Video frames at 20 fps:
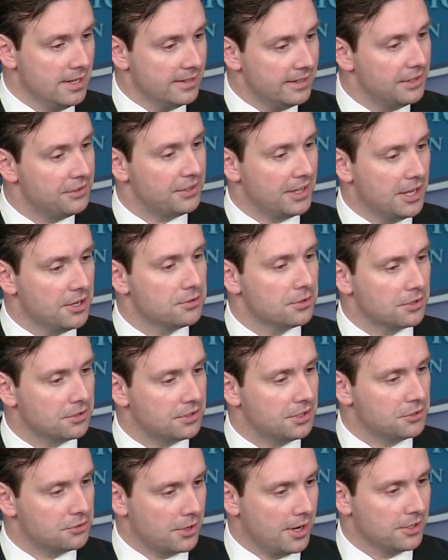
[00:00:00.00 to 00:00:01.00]
his
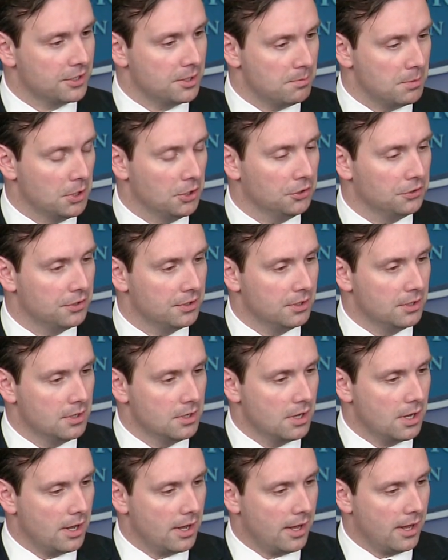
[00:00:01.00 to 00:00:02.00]
interest in trying to build
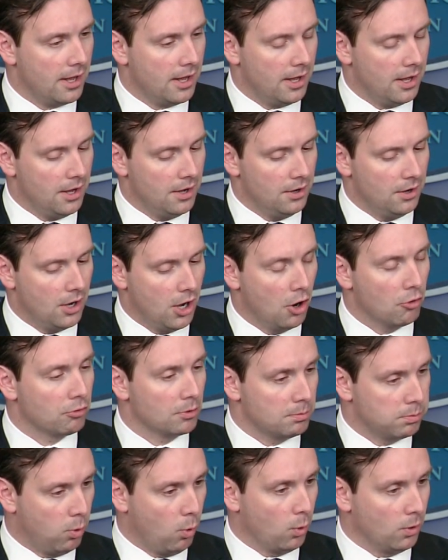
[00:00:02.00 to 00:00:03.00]
a
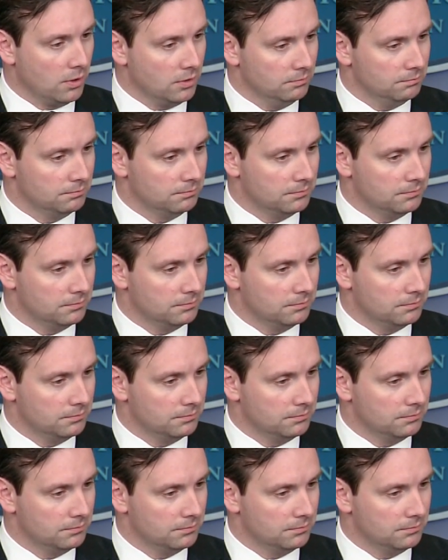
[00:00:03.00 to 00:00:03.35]
rapport,